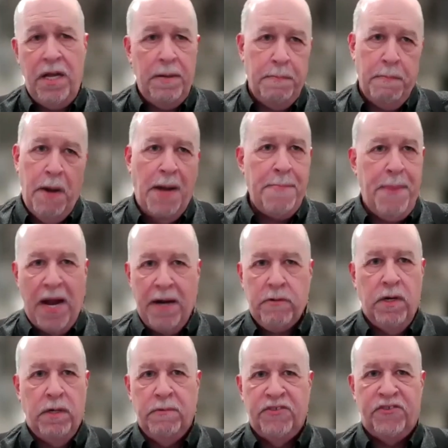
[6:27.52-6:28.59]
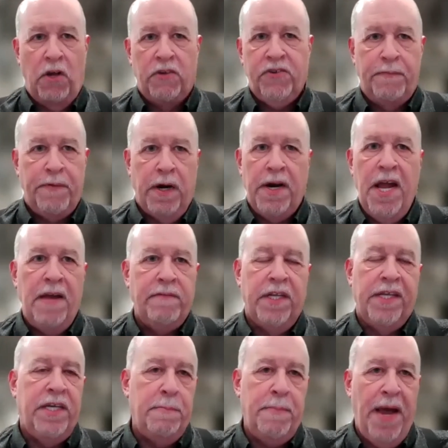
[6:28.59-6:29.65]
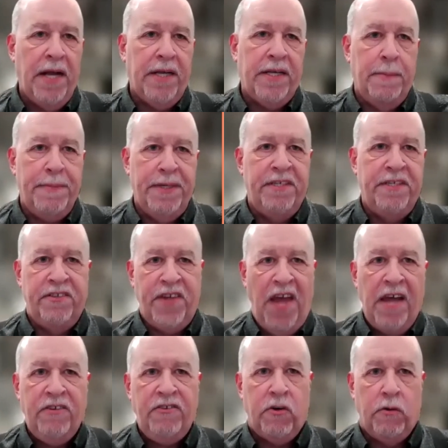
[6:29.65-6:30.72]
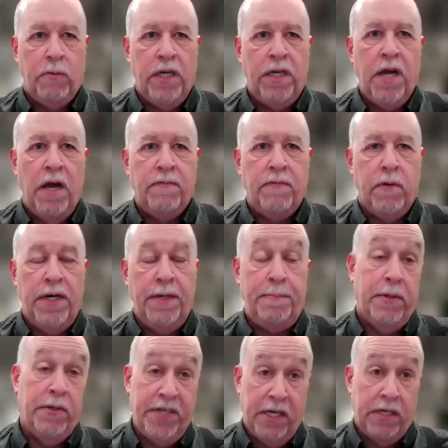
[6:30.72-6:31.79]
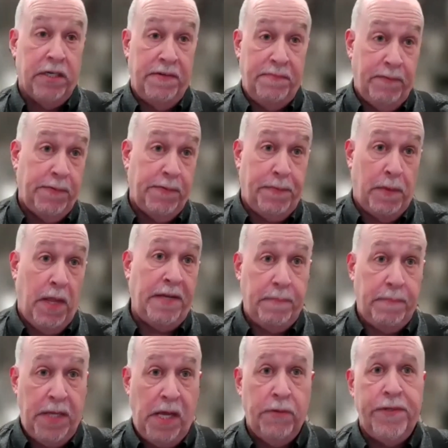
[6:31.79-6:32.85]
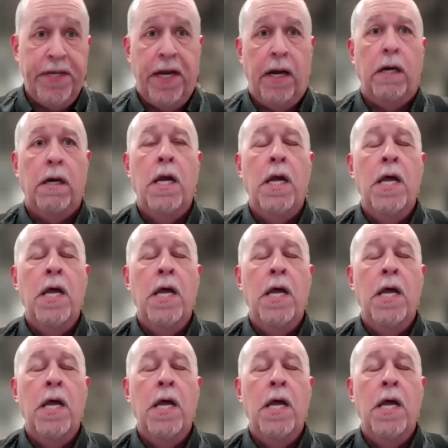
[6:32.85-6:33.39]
My background was also very heavily in backup and disaster recovery, particularly for like healthcare.